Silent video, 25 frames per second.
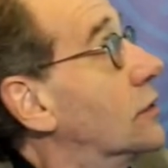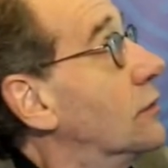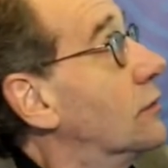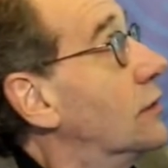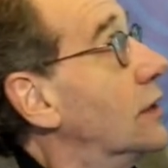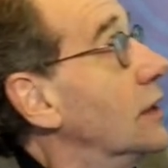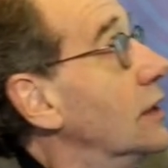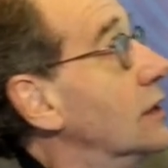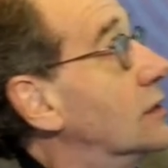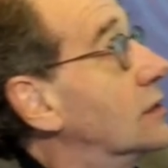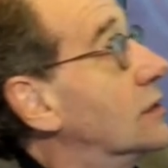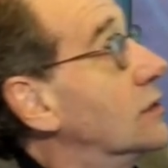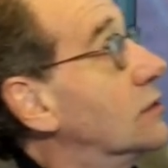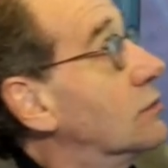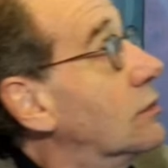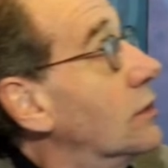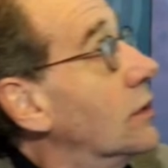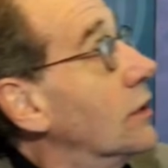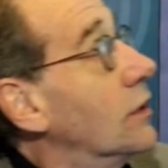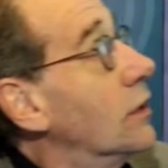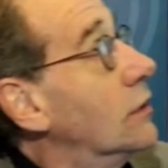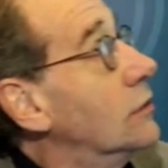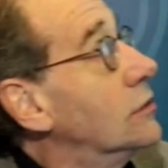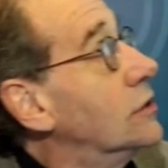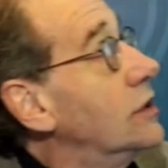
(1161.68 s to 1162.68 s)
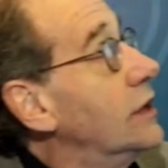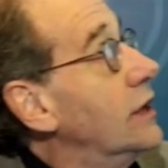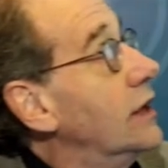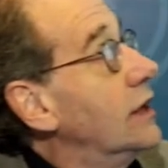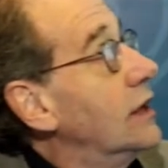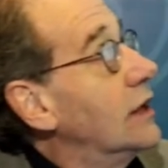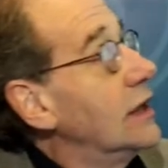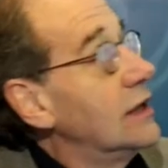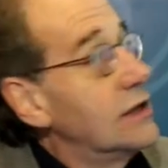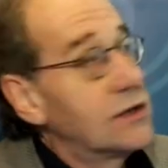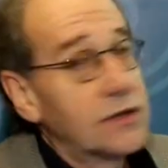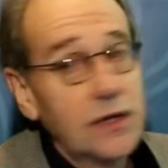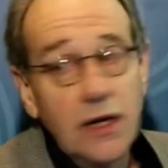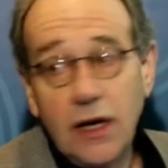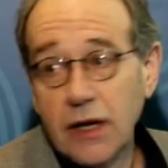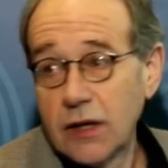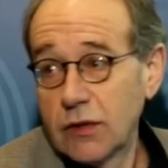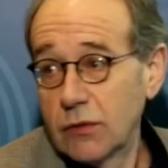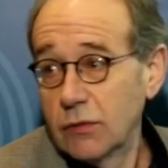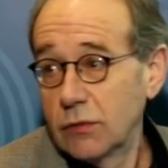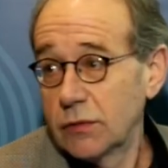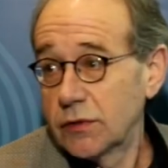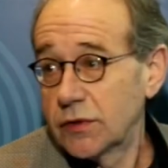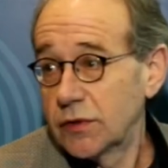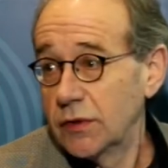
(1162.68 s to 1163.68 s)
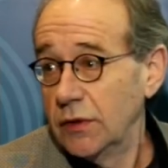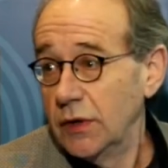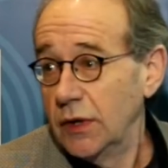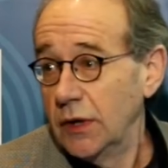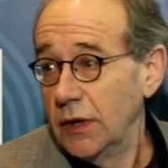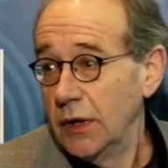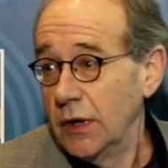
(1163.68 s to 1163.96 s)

of these is one of those yearly cycles.